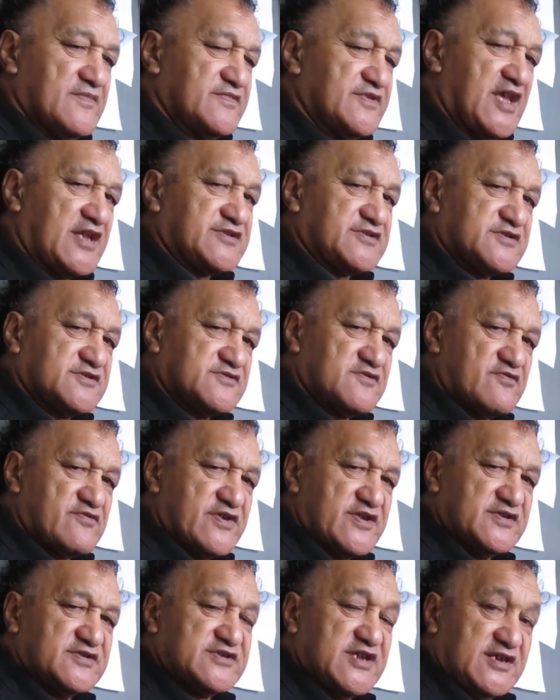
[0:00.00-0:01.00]
That
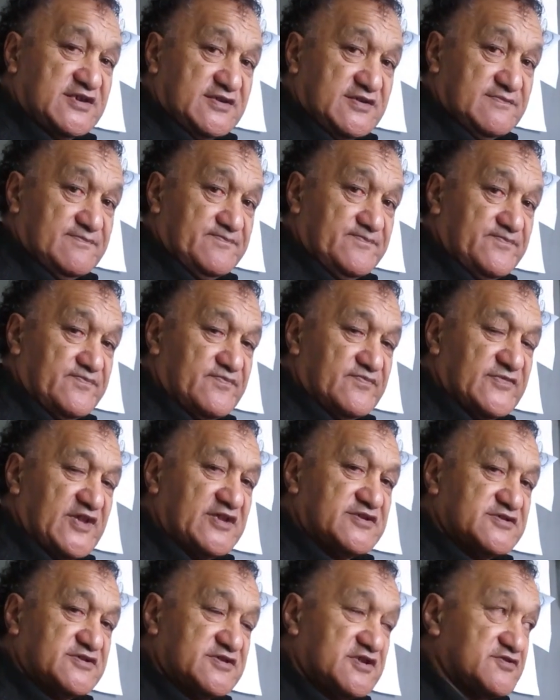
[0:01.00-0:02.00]
story is him.
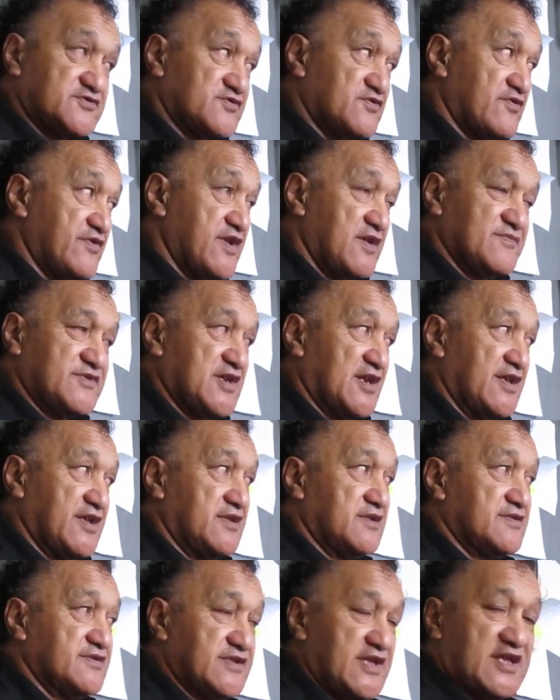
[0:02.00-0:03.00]
That's the story I'm
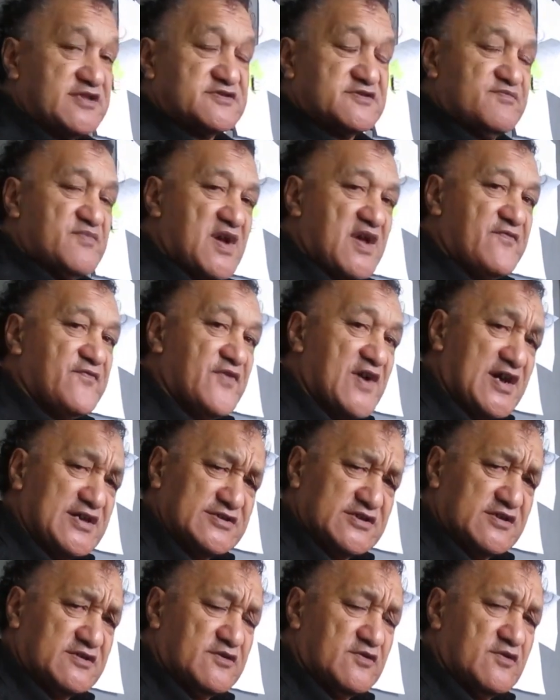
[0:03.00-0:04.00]
telling. That's my
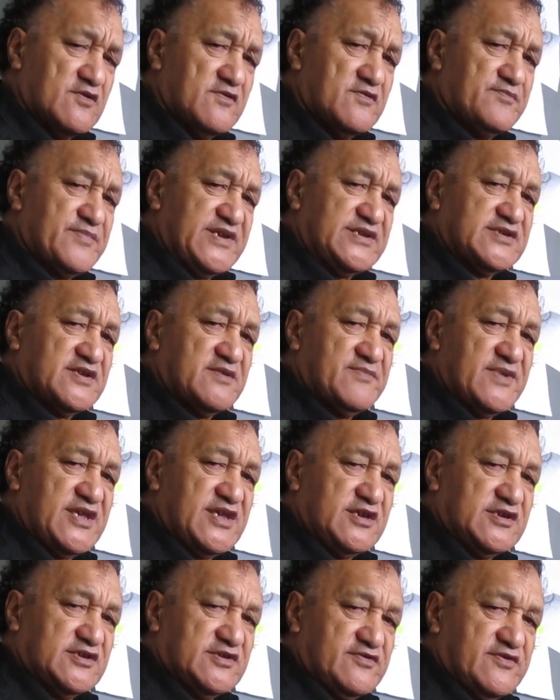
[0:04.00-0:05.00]
father-in-law, Peter
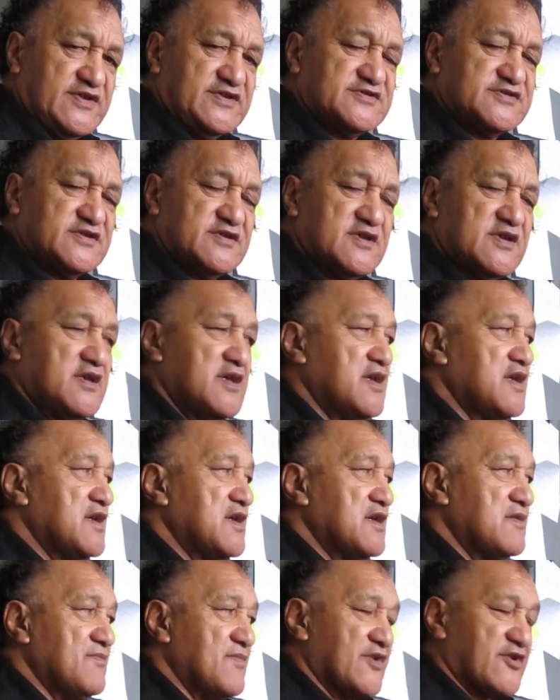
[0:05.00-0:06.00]
Mihinui's
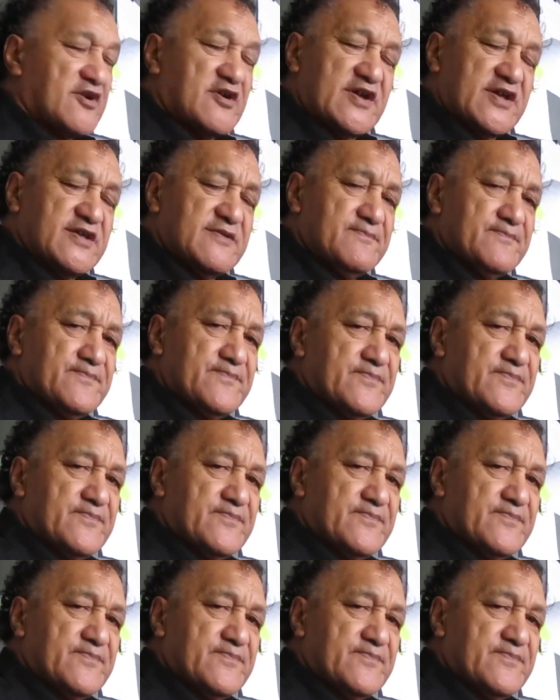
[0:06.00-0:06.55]
marae,